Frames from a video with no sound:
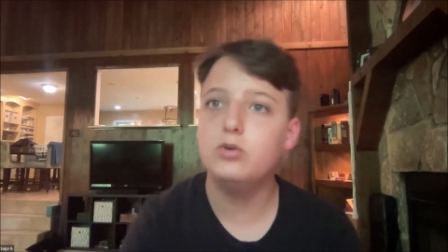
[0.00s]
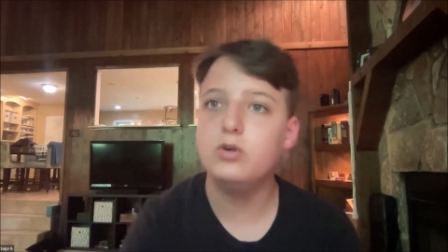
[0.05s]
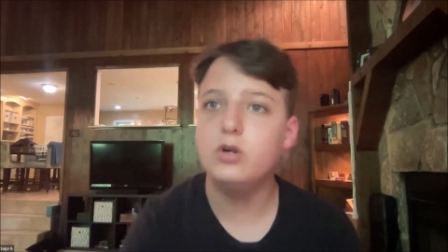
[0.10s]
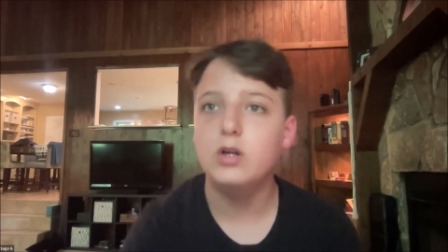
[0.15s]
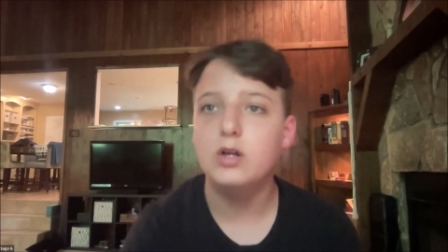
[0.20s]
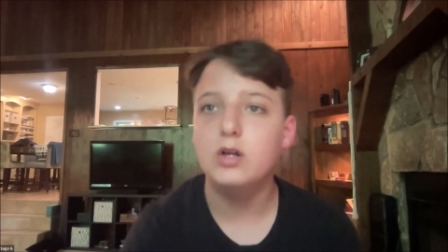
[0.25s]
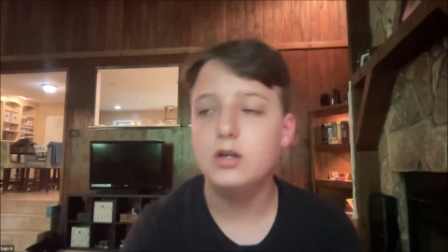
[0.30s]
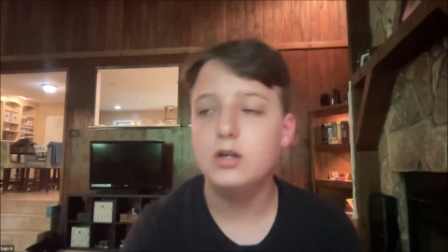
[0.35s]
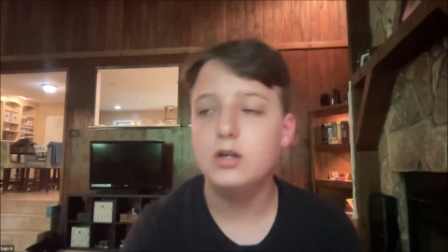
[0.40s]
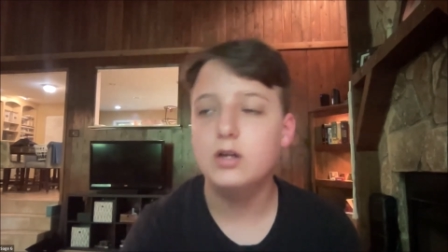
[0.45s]
the
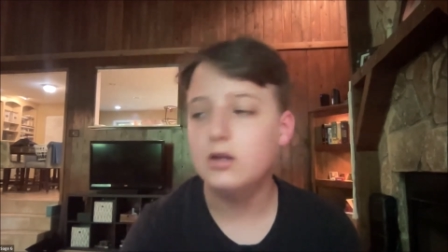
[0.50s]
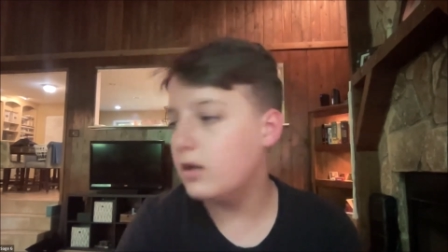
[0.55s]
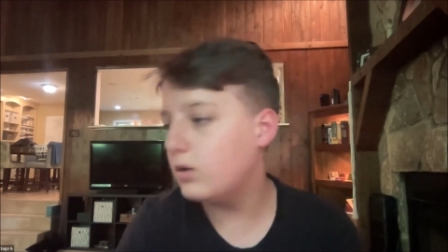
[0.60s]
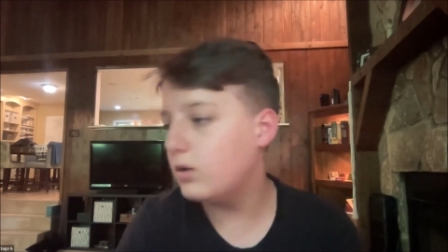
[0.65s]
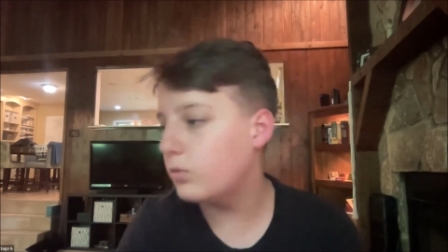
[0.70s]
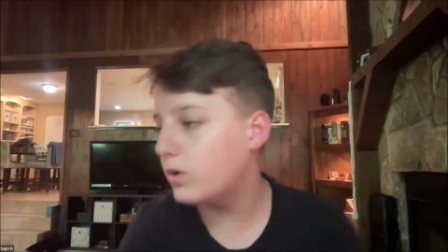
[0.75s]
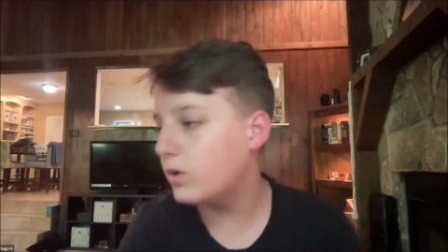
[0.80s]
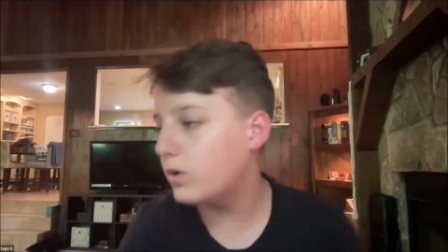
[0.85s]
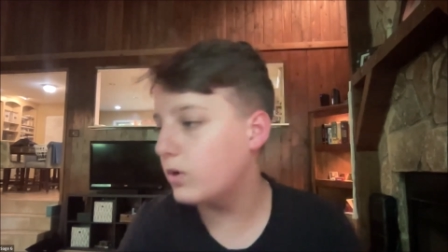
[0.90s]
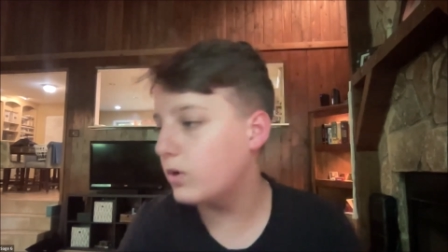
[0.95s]
two
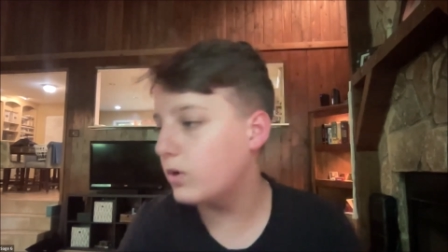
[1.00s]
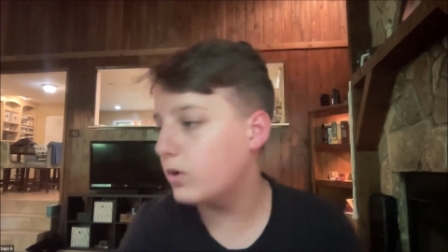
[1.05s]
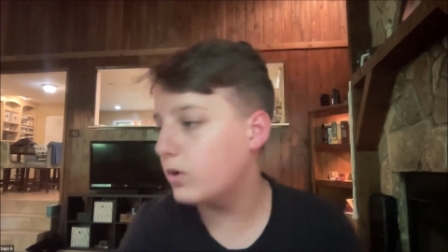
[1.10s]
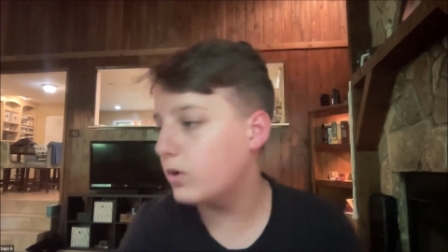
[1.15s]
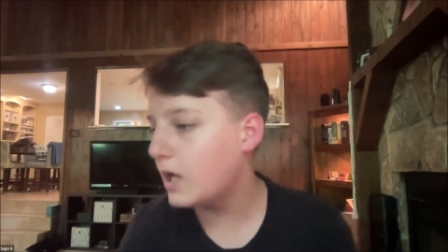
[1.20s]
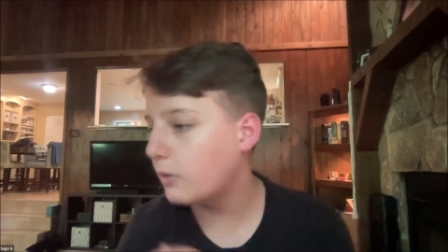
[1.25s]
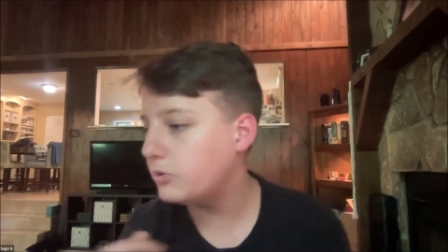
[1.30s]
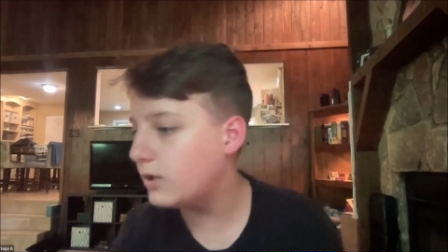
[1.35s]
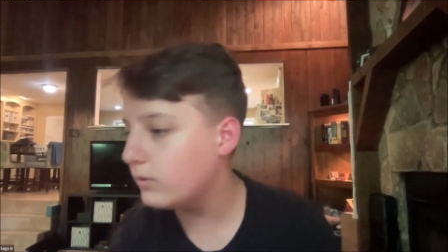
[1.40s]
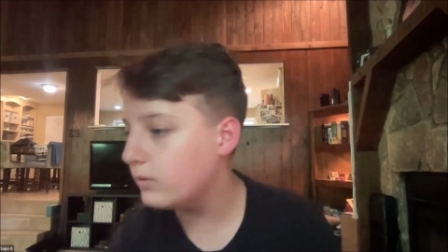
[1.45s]
and
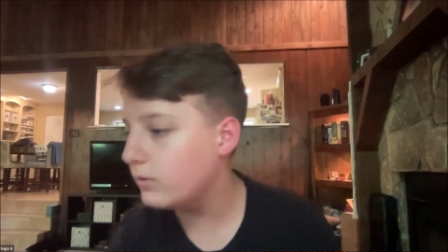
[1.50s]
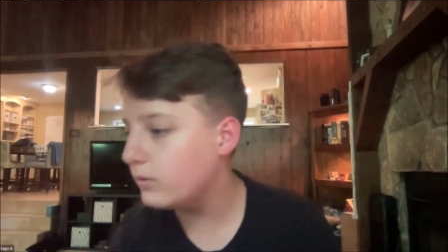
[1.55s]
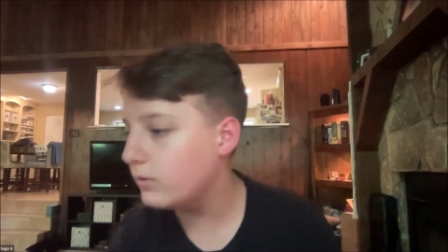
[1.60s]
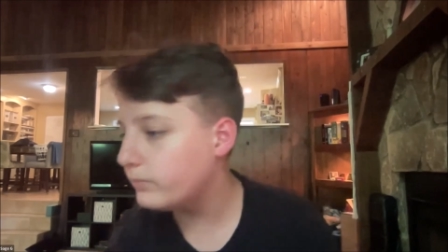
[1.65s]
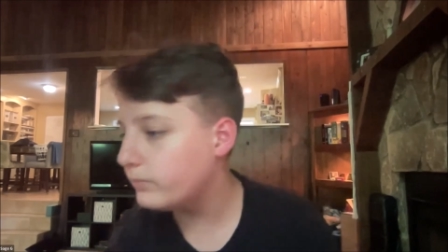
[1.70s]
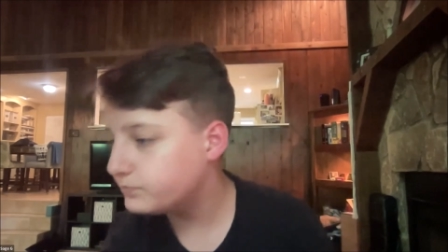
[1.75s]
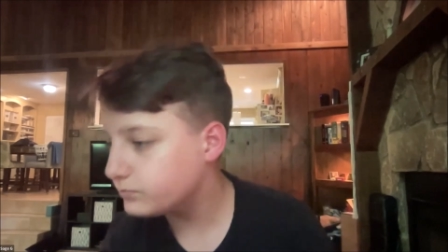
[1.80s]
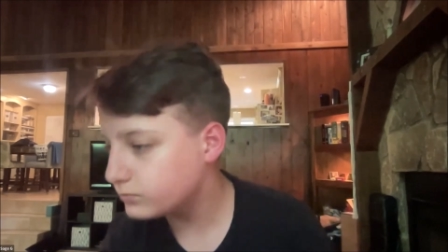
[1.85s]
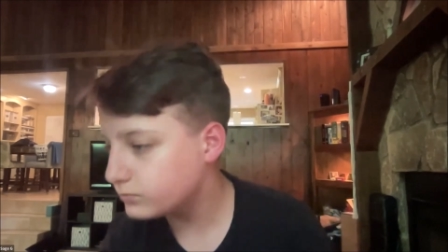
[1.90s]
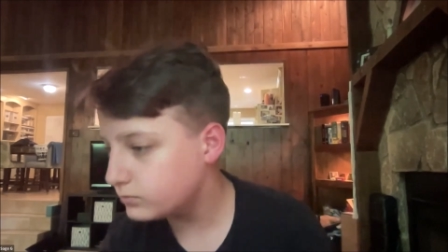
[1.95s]
what happened
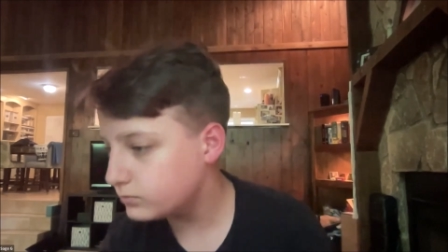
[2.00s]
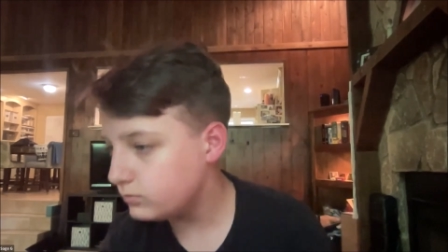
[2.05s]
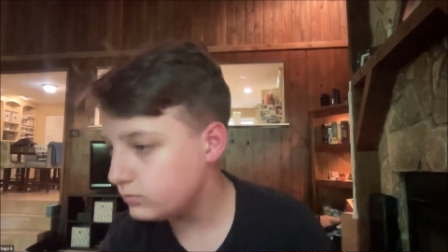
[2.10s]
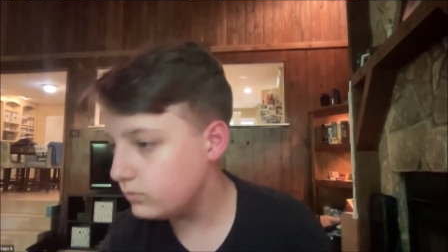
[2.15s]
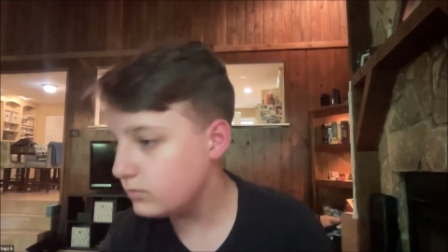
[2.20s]
there.